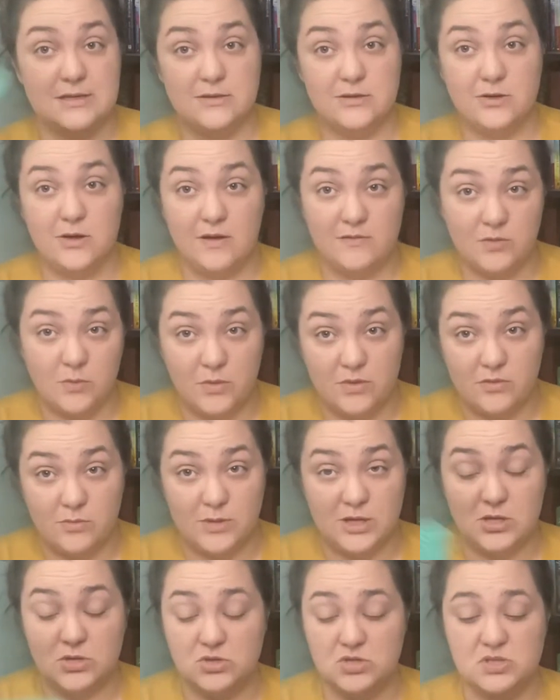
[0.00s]
You don't have to wheel them
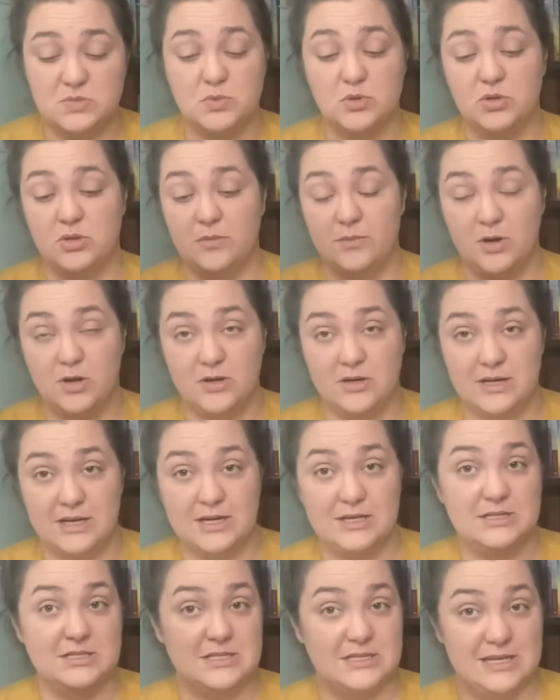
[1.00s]
in. You just pull them on
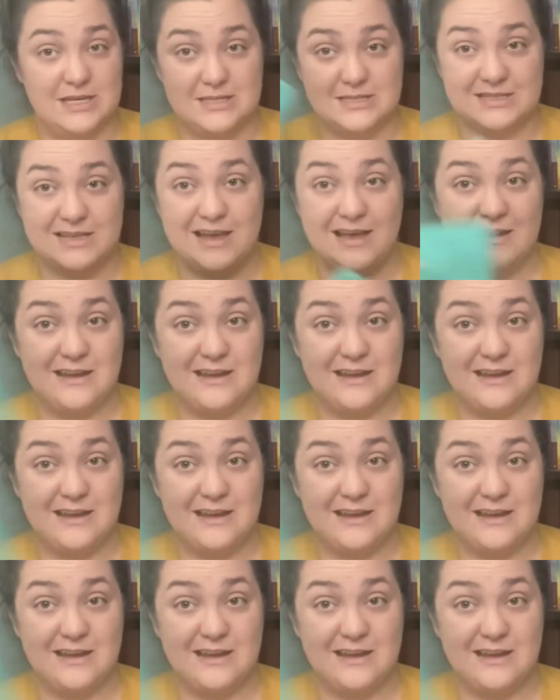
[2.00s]
into the inside